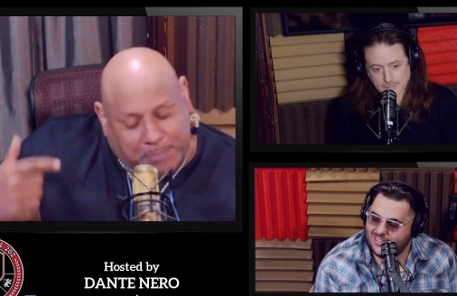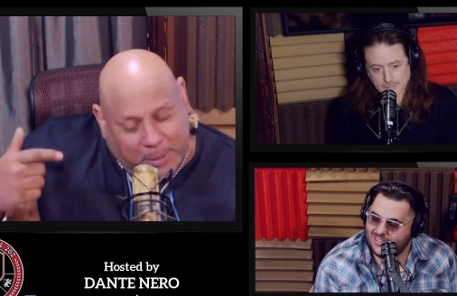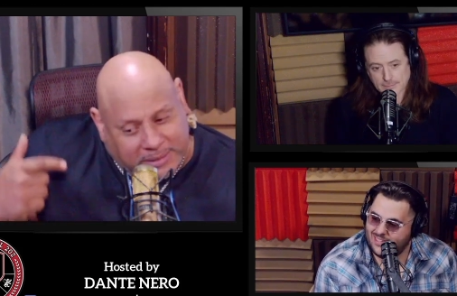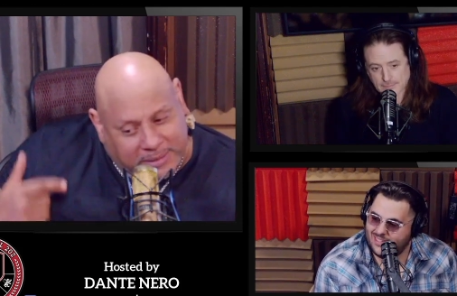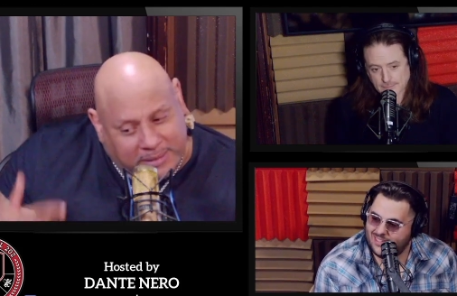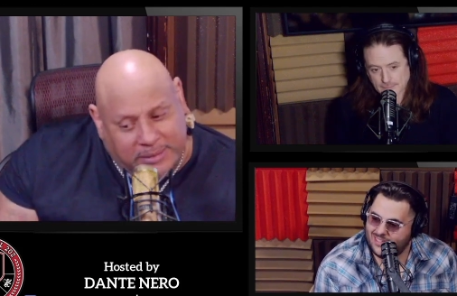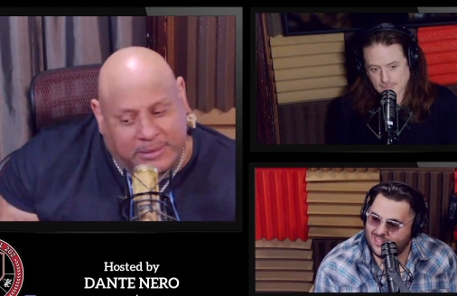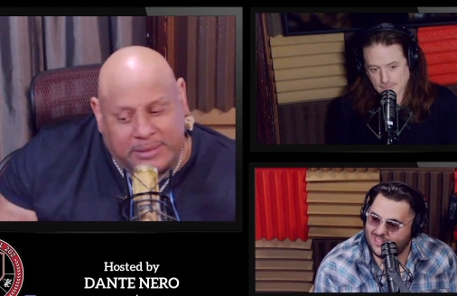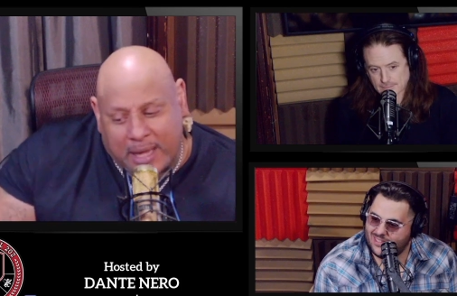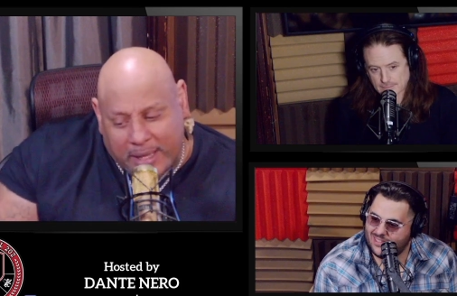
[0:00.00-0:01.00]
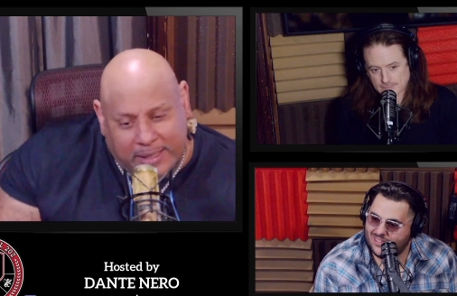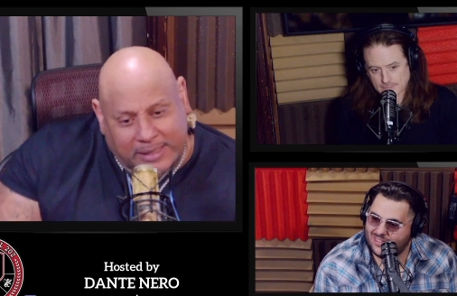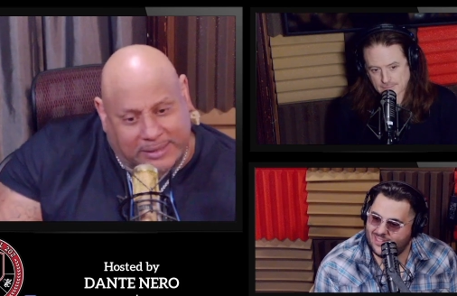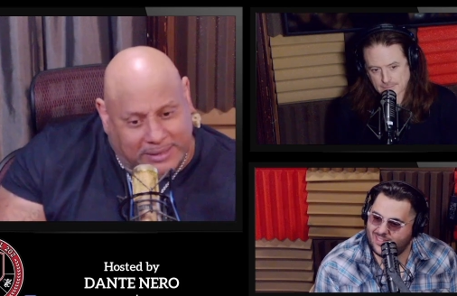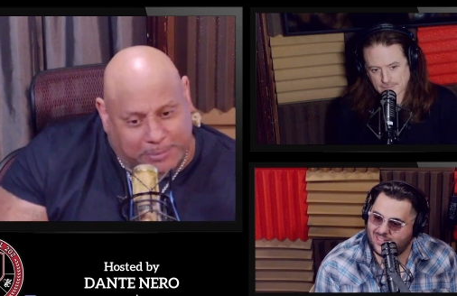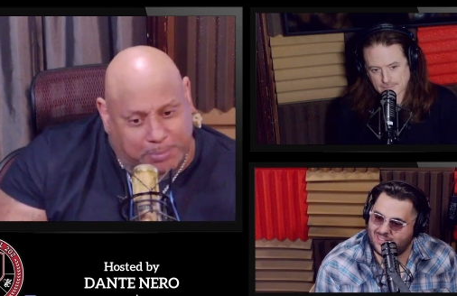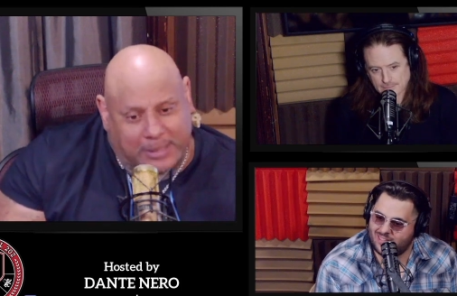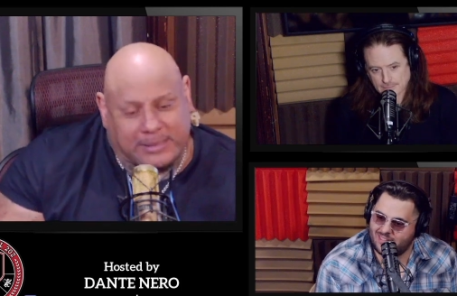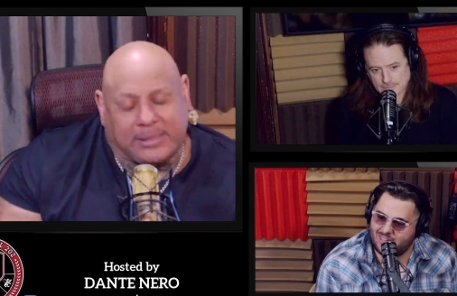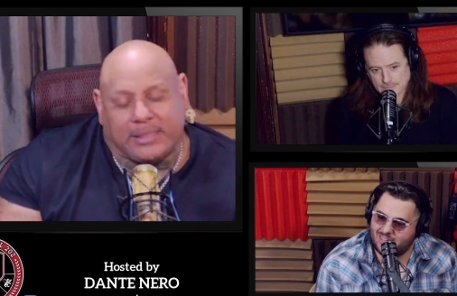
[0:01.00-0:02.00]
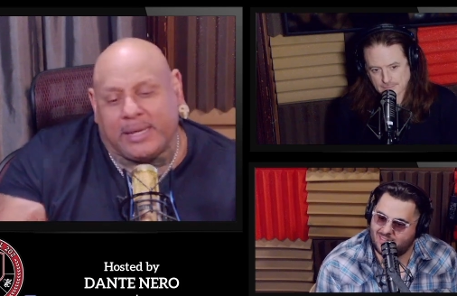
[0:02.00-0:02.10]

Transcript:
Speaker 1: But none of this is present